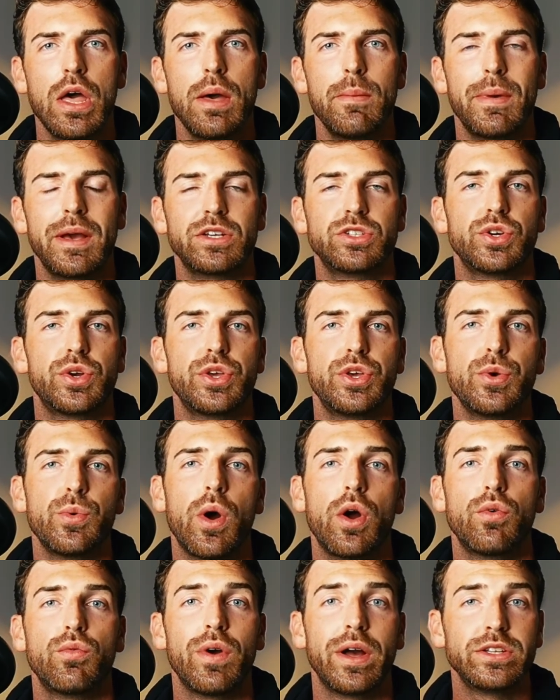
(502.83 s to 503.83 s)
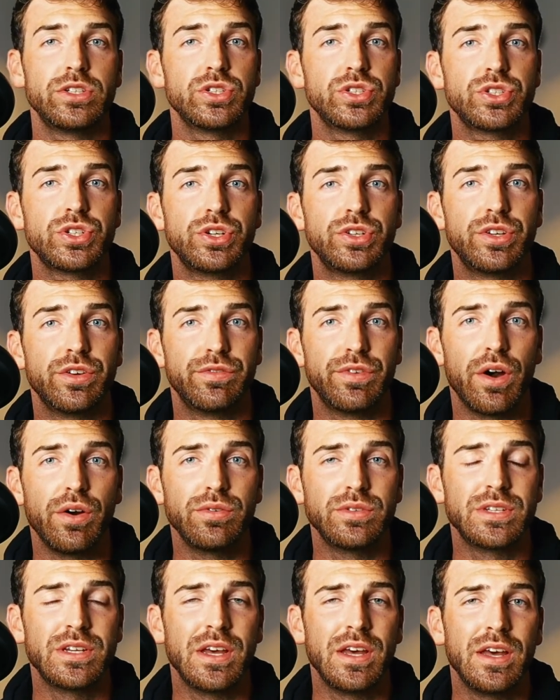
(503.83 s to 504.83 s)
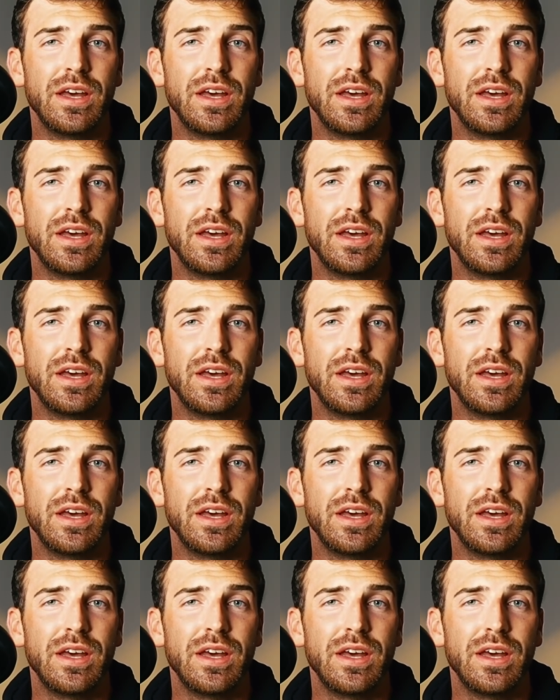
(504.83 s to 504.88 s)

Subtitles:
Make sure you are registered to vote.